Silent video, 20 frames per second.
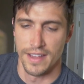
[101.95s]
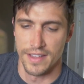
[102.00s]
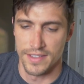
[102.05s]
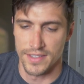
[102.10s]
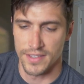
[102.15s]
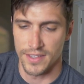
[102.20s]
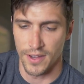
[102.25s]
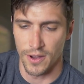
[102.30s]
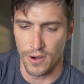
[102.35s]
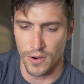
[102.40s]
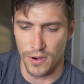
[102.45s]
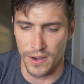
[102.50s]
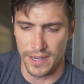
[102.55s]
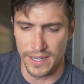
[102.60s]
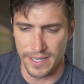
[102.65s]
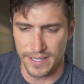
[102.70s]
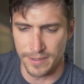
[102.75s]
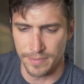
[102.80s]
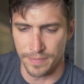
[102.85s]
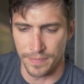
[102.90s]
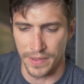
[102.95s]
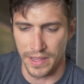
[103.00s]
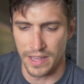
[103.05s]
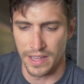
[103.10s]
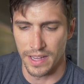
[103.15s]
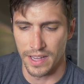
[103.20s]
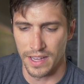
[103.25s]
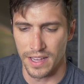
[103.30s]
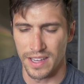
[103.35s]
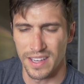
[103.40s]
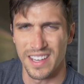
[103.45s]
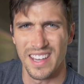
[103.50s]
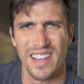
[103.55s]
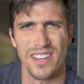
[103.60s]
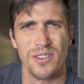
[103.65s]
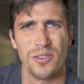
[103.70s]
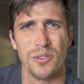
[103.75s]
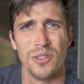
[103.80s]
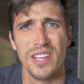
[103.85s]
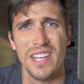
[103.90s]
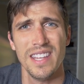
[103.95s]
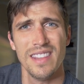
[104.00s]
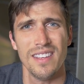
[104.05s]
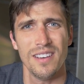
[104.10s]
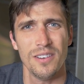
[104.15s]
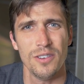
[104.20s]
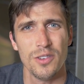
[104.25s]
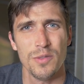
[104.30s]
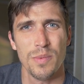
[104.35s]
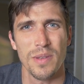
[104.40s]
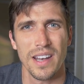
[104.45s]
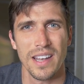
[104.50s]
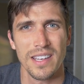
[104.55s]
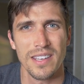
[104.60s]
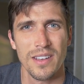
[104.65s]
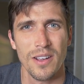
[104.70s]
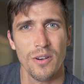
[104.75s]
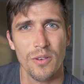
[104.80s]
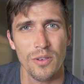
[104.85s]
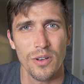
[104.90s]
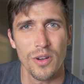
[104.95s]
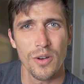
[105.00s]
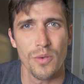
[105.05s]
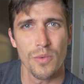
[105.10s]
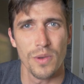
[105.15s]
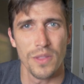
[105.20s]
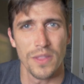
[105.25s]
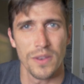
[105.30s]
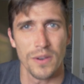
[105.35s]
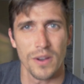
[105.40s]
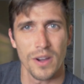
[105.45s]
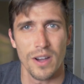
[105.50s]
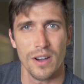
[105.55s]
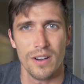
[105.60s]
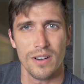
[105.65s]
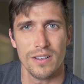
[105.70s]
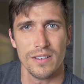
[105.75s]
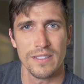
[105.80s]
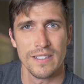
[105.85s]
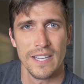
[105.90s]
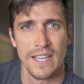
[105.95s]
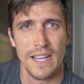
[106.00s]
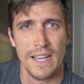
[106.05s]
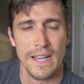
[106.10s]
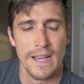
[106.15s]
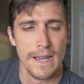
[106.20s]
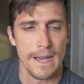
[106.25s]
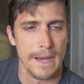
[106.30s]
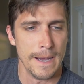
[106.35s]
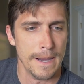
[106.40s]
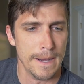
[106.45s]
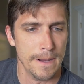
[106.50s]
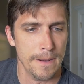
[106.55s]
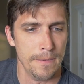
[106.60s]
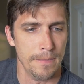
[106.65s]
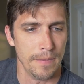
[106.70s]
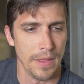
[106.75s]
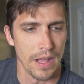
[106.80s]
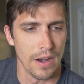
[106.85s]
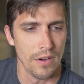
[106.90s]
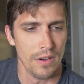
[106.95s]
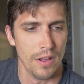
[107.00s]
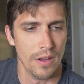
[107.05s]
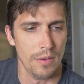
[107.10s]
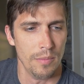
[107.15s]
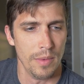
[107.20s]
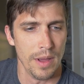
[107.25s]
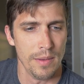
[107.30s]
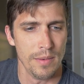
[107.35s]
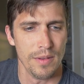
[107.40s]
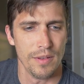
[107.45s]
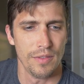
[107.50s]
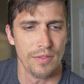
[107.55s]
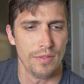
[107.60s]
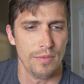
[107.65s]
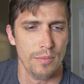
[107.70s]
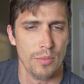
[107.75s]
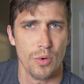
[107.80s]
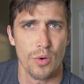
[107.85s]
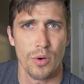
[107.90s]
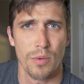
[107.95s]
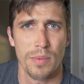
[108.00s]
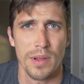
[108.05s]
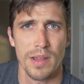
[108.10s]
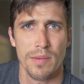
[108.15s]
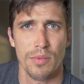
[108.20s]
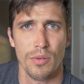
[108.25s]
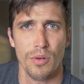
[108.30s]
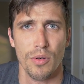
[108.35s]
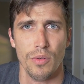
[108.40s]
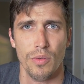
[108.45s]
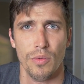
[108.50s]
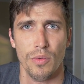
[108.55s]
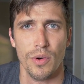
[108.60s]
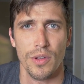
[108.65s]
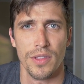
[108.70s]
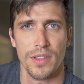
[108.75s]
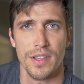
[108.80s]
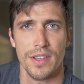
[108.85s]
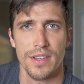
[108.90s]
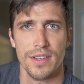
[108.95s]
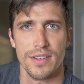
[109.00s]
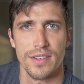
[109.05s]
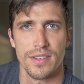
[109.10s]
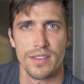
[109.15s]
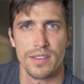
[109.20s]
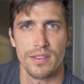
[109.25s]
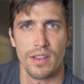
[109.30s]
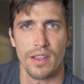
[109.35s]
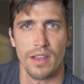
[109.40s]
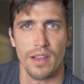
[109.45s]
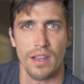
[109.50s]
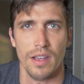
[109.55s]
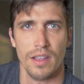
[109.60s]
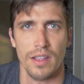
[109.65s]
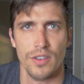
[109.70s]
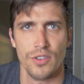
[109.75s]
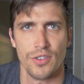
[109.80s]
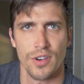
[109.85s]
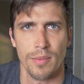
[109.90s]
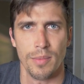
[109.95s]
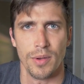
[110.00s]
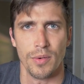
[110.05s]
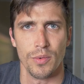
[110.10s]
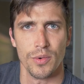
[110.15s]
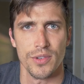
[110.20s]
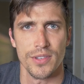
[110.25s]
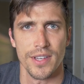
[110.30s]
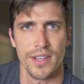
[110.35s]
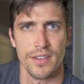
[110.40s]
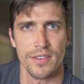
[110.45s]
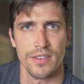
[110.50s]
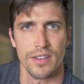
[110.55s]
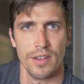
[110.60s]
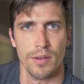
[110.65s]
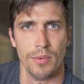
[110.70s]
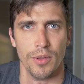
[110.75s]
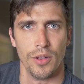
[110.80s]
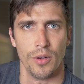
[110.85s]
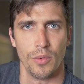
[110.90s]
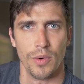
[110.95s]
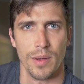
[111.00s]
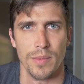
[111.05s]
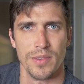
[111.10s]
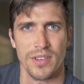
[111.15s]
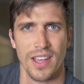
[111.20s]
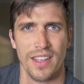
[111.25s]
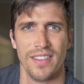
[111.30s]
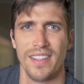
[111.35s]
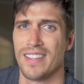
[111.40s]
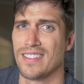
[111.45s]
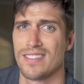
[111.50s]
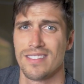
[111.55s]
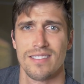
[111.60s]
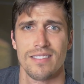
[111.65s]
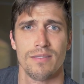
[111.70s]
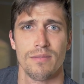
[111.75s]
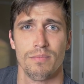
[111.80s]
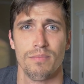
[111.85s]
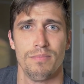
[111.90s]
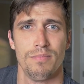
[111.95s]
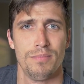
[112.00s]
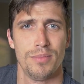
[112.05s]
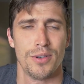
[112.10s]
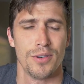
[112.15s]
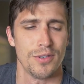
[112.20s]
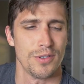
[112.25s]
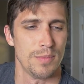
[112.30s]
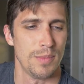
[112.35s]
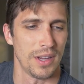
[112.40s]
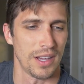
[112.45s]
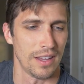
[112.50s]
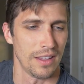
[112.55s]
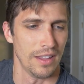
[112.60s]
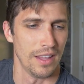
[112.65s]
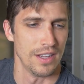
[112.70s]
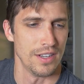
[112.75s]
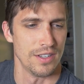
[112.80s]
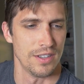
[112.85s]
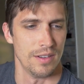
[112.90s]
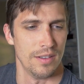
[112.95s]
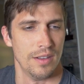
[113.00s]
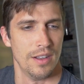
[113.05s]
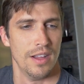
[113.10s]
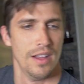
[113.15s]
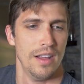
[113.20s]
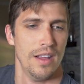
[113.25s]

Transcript: So, um, yeah, you'll need those, but I don't know what they're called. Um, I don't know. Maybe if more people want this, uh, Intrepid will sell some on their website. That's pure speculation.